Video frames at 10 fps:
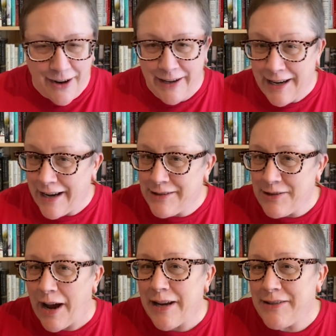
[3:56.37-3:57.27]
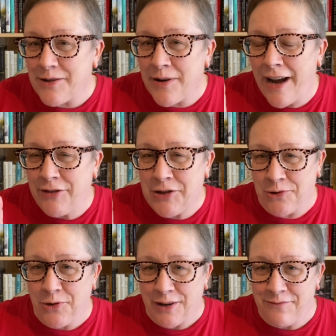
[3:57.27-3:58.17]
and I do have a
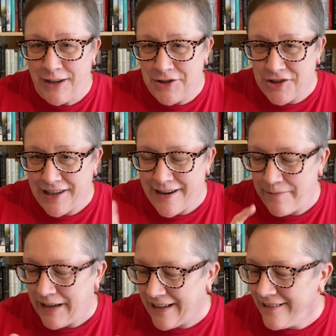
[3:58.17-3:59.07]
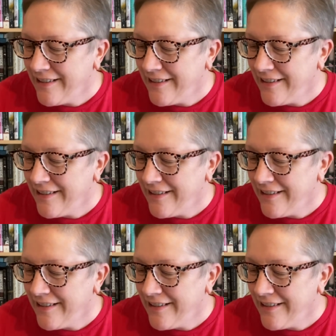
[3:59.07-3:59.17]
true confession coming.